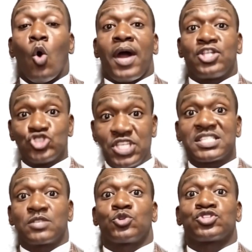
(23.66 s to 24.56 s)
While
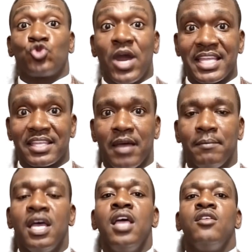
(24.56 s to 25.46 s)
Jesus was training
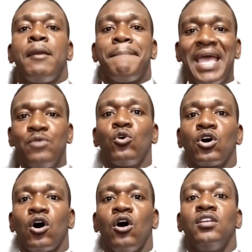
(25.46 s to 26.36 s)
them, the men were
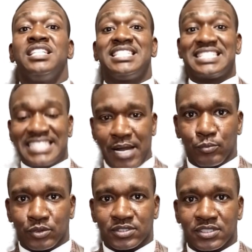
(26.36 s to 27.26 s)
called the
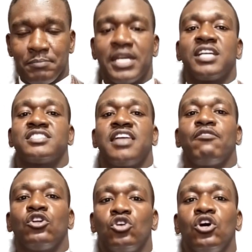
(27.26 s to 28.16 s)
disciples because they
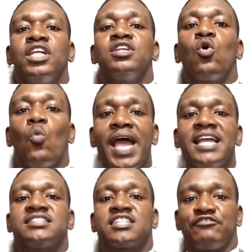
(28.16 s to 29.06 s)
were learning the
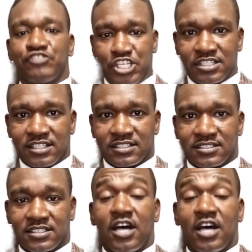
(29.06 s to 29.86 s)
ways of Jesus.